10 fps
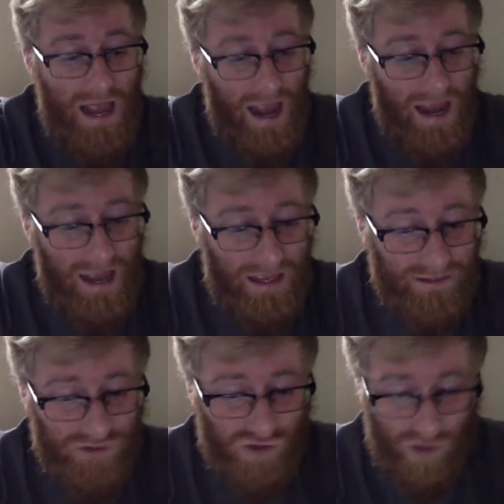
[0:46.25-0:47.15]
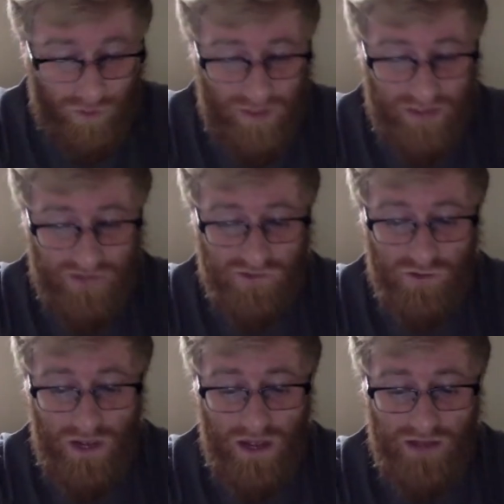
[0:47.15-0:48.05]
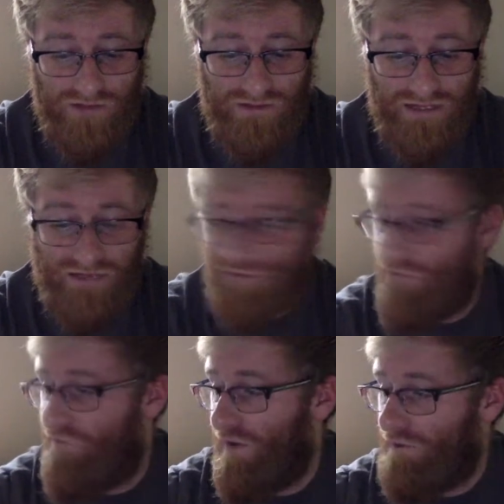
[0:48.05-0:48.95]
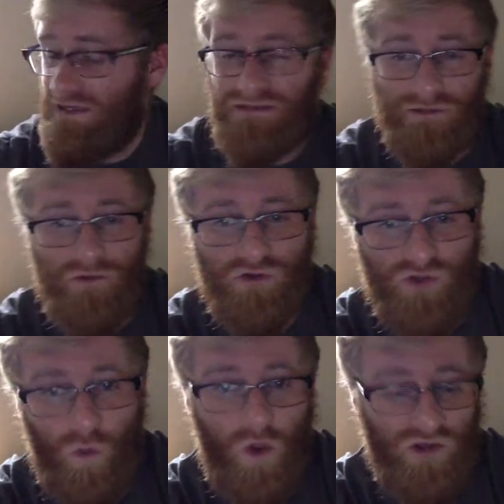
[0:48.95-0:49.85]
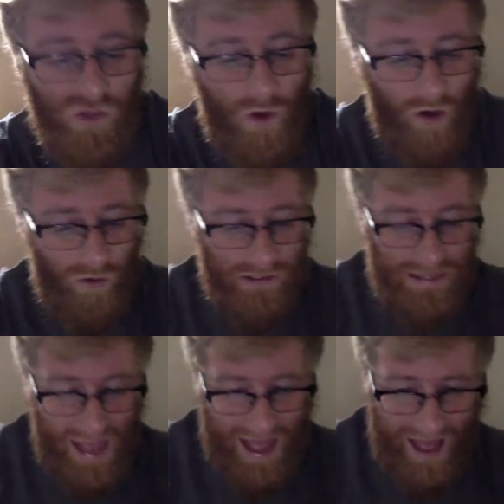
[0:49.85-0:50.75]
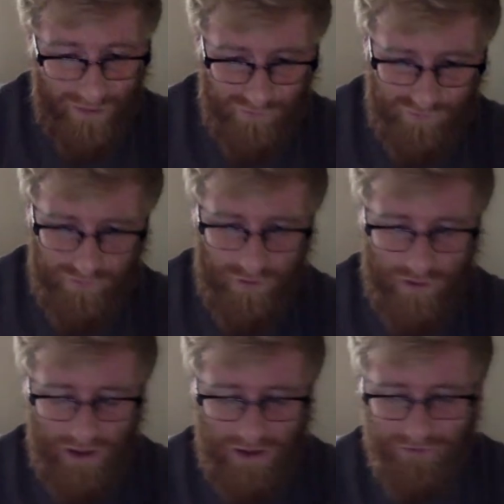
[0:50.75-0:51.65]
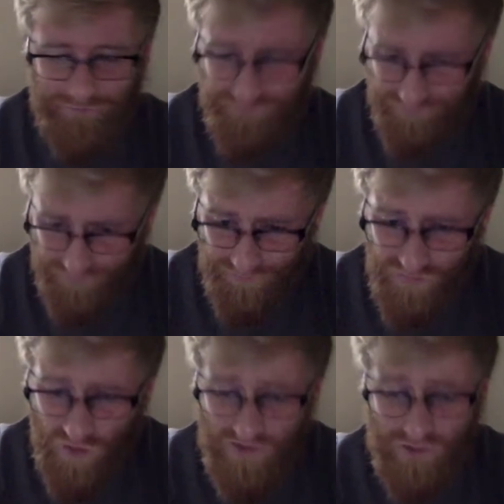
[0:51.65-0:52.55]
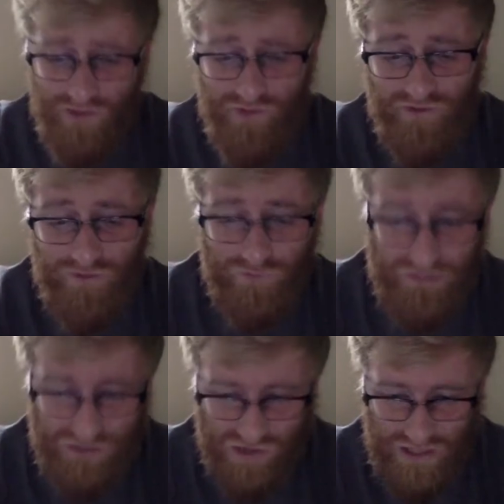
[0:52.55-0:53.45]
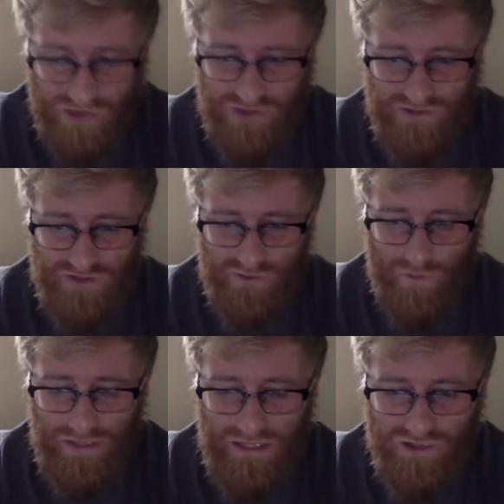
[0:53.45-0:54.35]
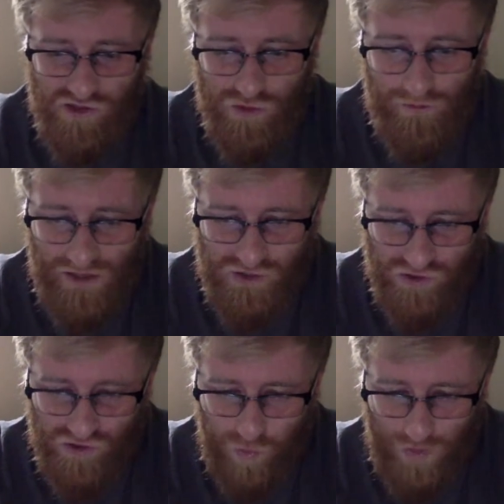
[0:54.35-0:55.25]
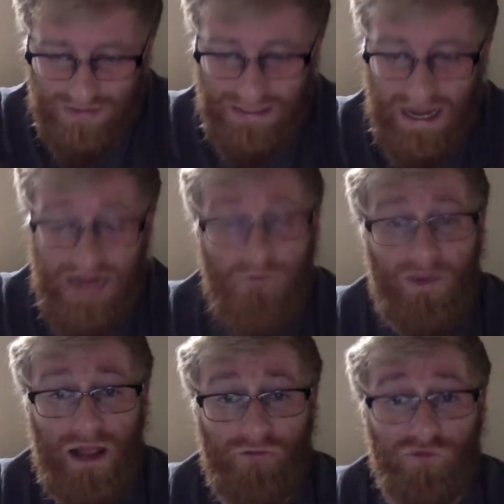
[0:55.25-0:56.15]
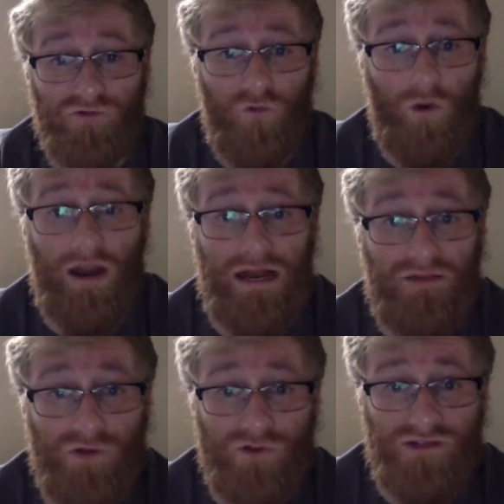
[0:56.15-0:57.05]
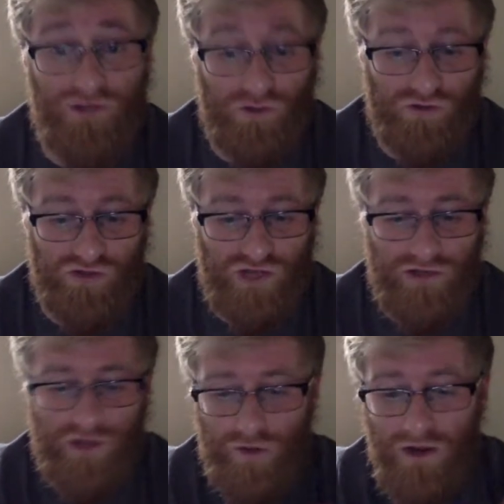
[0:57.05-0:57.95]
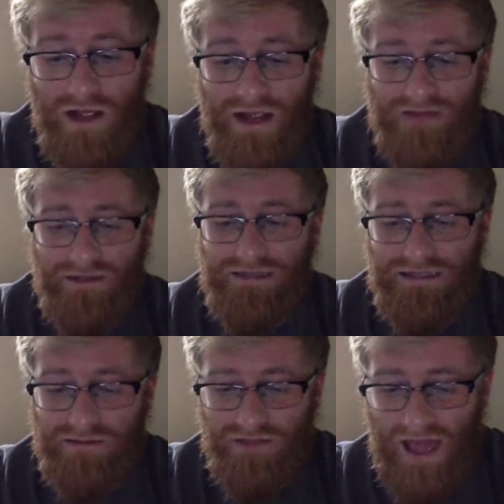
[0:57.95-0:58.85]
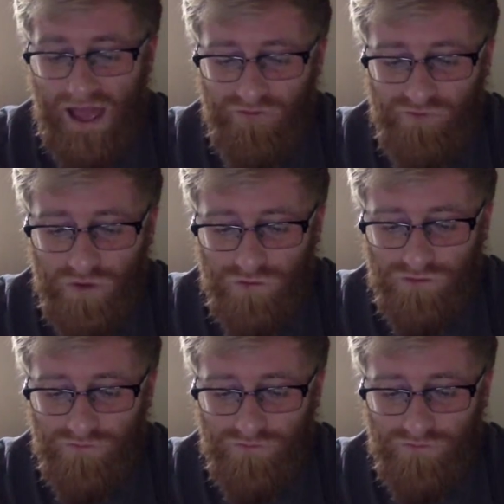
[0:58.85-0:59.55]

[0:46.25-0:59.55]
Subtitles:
and trumpet, because you guys, it's fairly similar to what you already have, okay? The only thing that really changes is when we get to measure 28, when we have those 4 eighth notes and the crescendo that lead into the half note.